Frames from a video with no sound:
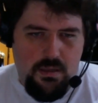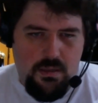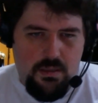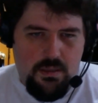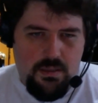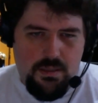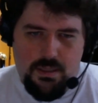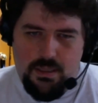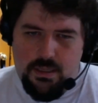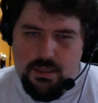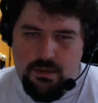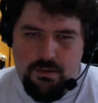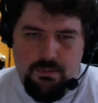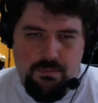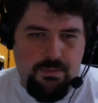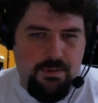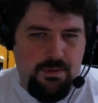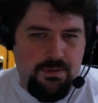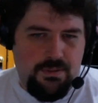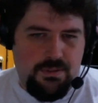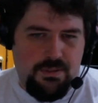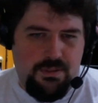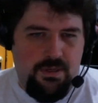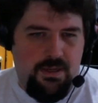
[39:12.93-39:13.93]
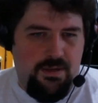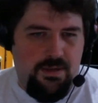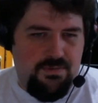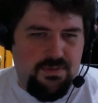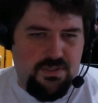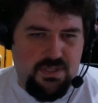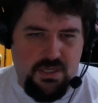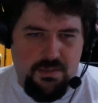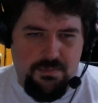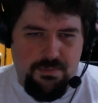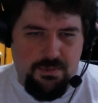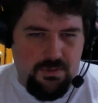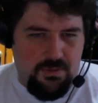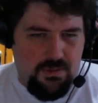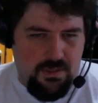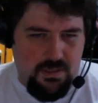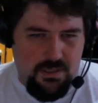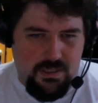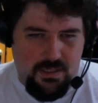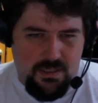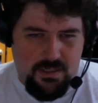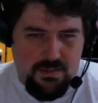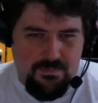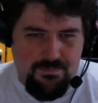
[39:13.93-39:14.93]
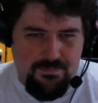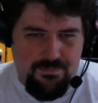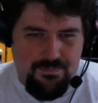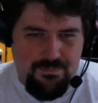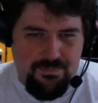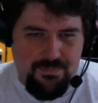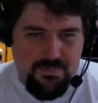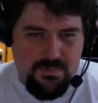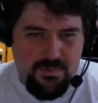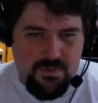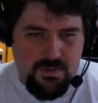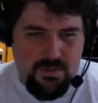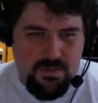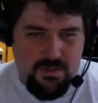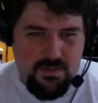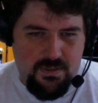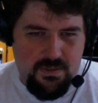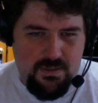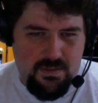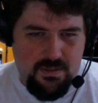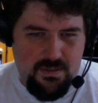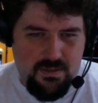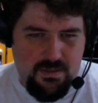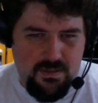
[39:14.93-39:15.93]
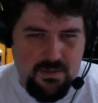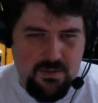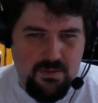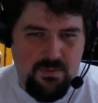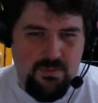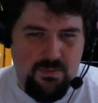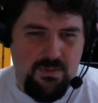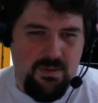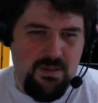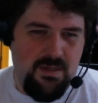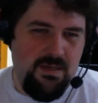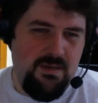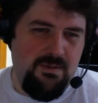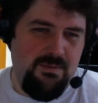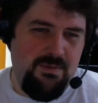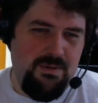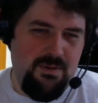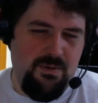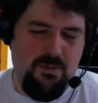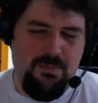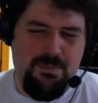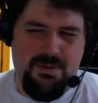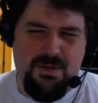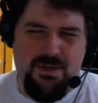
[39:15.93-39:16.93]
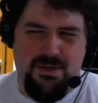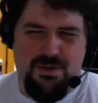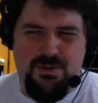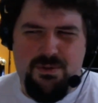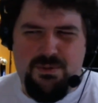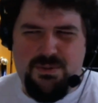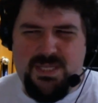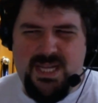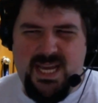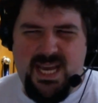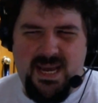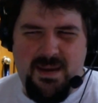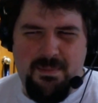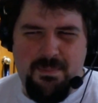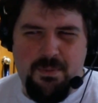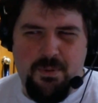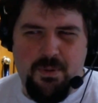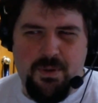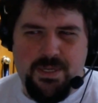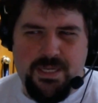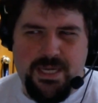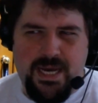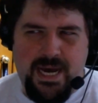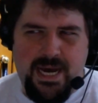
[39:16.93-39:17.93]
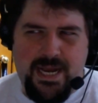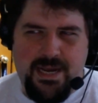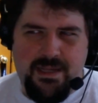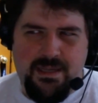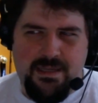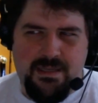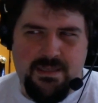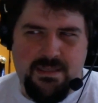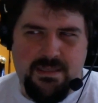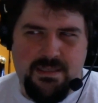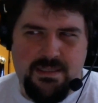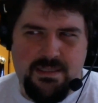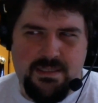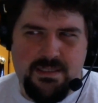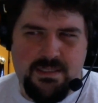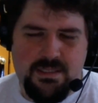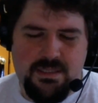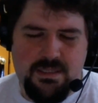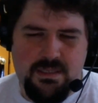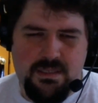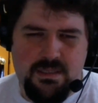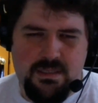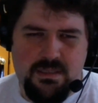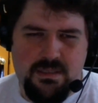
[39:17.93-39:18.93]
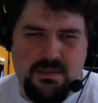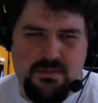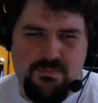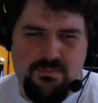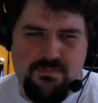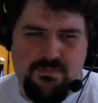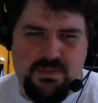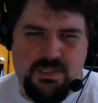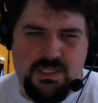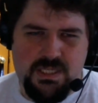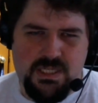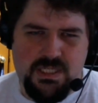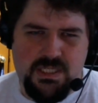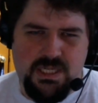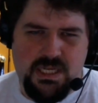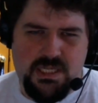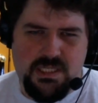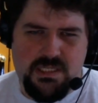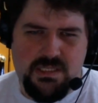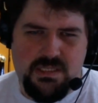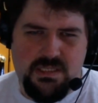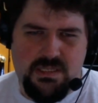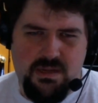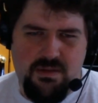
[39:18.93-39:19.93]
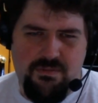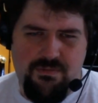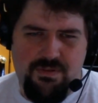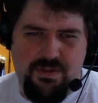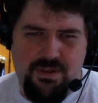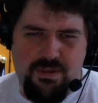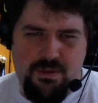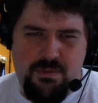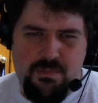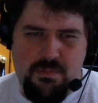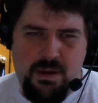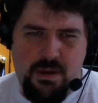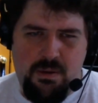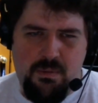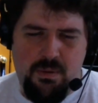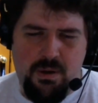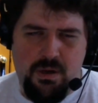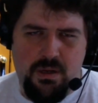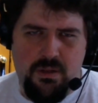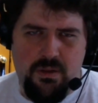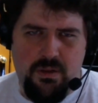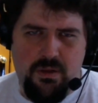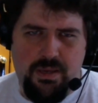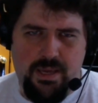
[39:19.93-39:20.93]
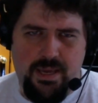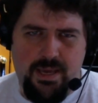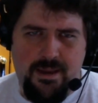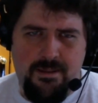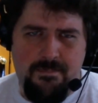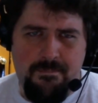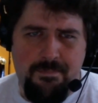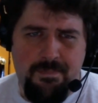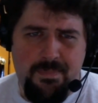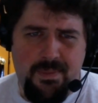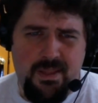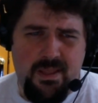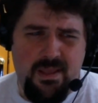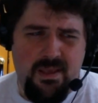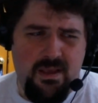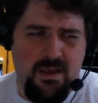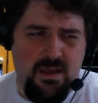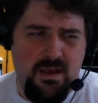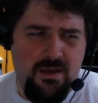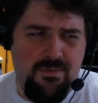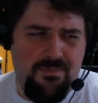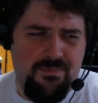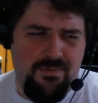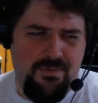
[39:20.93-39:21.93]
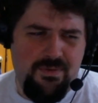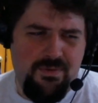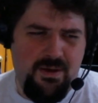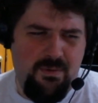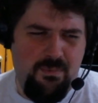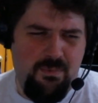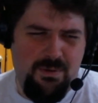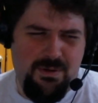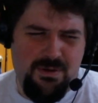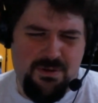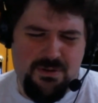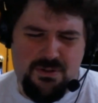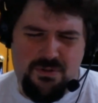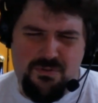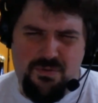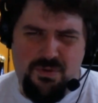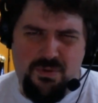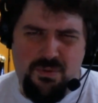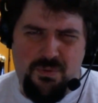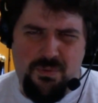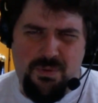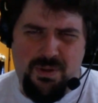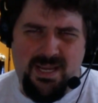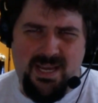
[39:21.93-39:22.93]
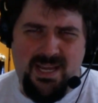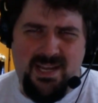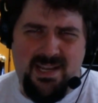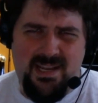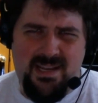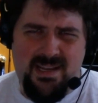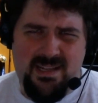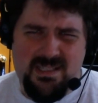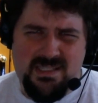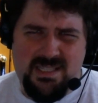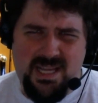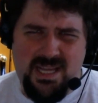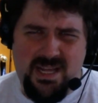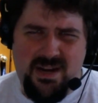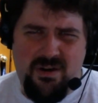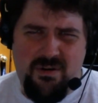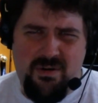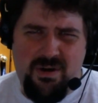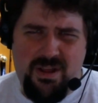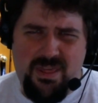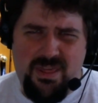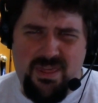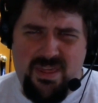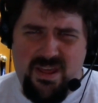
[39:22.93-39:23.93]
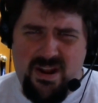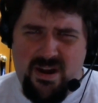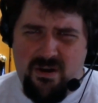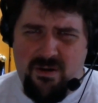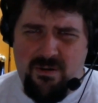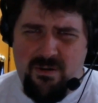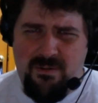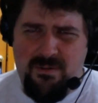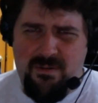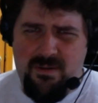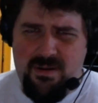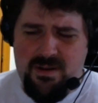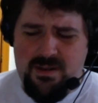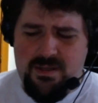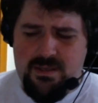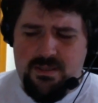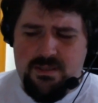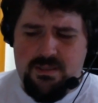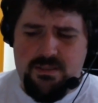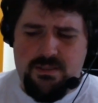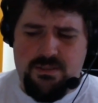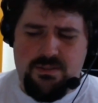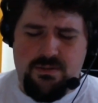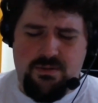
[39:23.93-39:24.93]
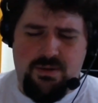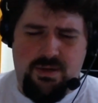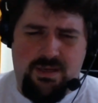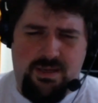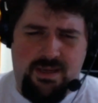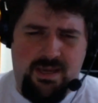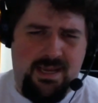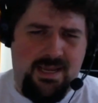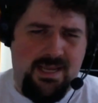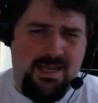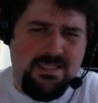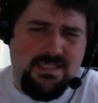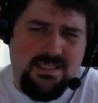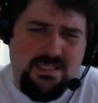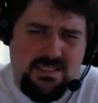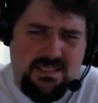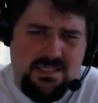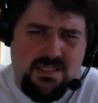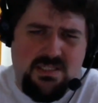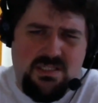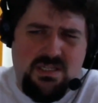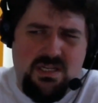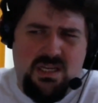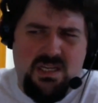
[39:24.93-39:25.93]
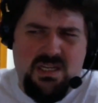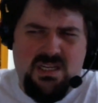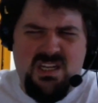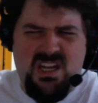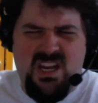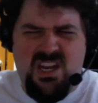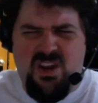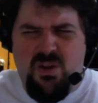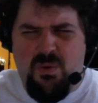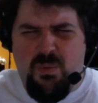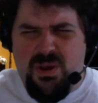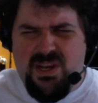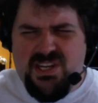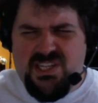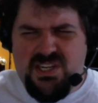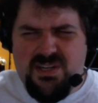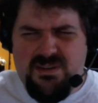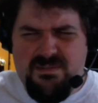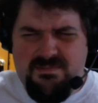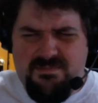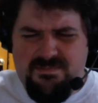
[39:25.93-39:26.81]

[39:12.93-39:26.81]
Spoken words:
What else did I have to say about that? Oh, when you open a new tab, Cortana is going to suggest stuff that you might want to look at. If you've had Windows Phone, it kind of does that already there. So I guess it's just a continuation.